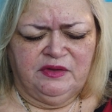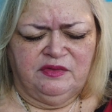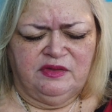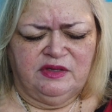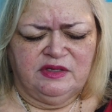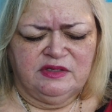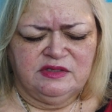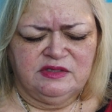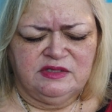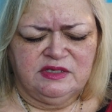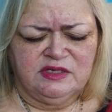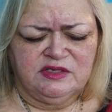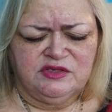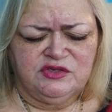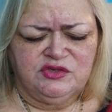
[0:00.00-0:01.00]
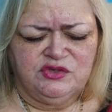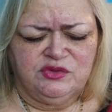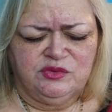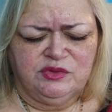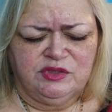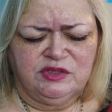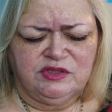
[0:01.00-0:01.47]
The insects
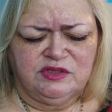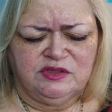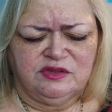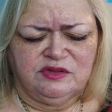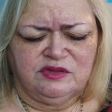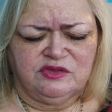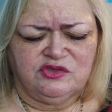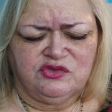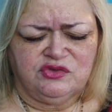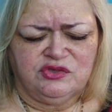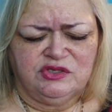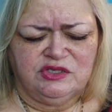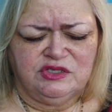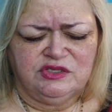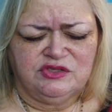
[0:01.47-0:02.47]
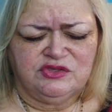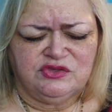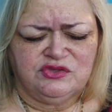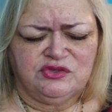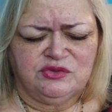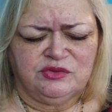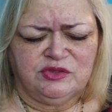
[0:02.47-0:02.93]
do it, the trees
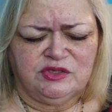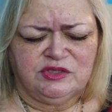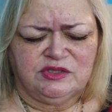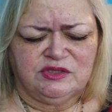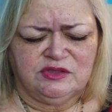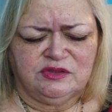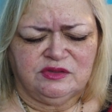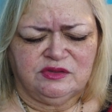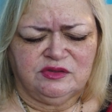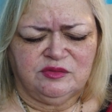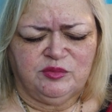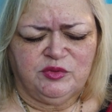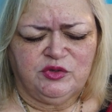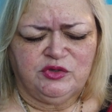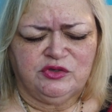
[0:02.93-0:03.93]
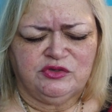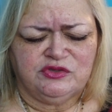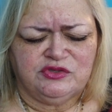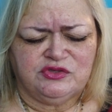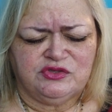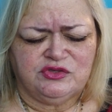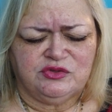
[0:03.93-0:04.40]
do it, the
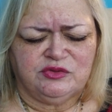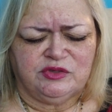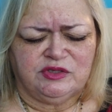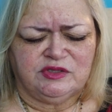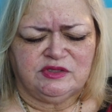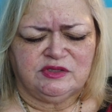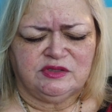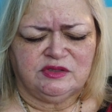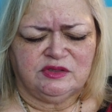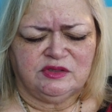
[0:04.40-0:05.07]
birds do it.